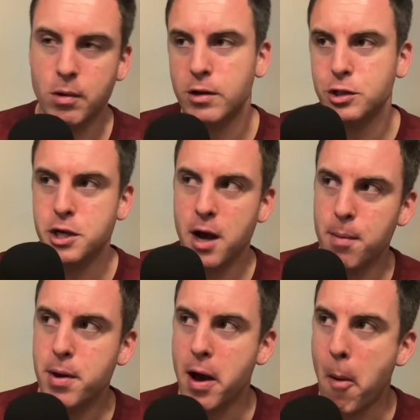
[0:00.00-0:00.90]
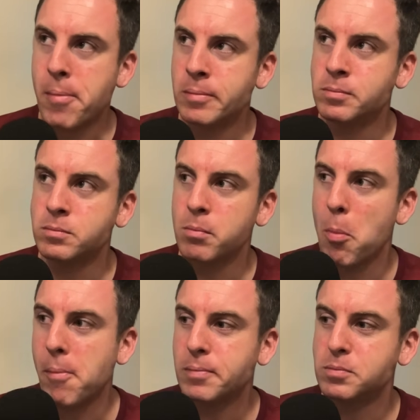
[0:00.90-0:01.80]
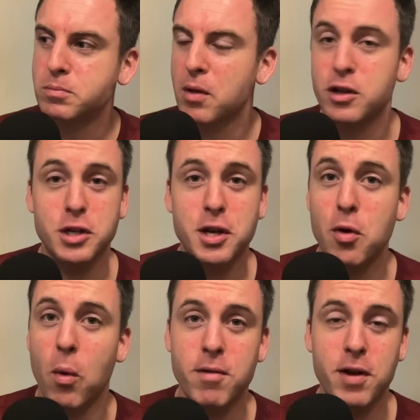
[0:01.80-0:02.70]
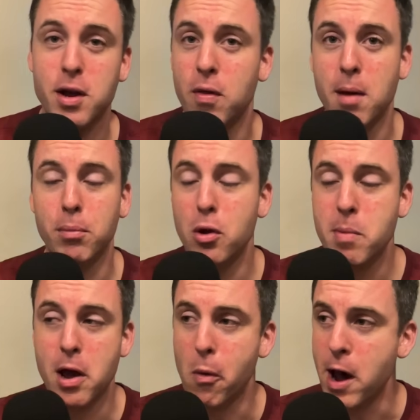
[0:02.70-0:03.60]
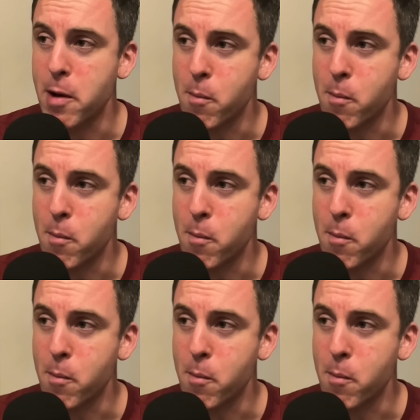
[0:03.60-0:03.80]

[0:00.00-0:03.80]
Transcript: GIBI. She did one video that blew me away.